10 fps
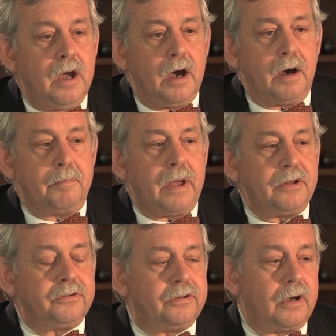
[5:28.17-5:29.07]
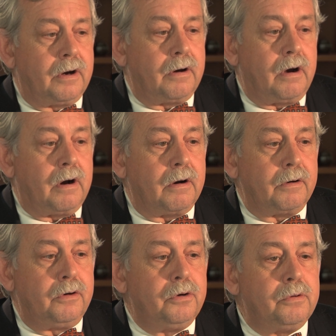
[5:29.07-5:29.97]
And there are
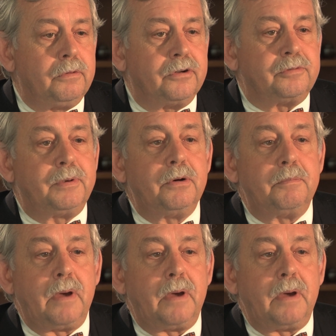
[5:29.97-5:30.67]
new dispute